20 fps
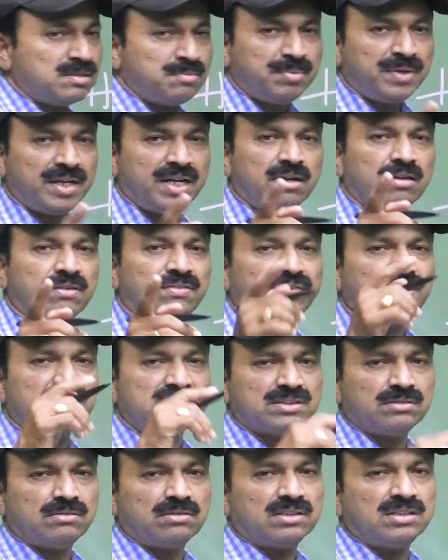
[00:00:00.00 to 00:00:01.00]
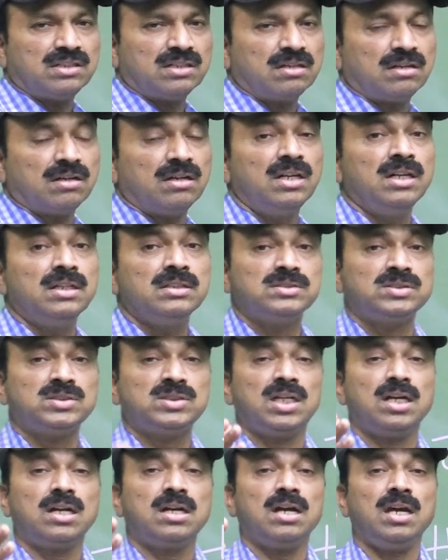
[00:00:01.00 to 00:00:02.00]
the period of Harshavardhana.
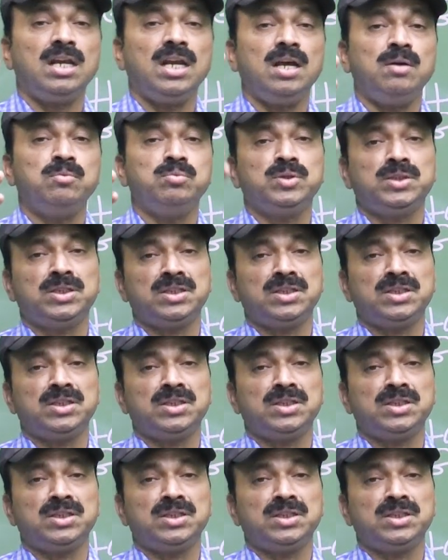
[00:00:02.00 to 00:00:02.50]
Sakala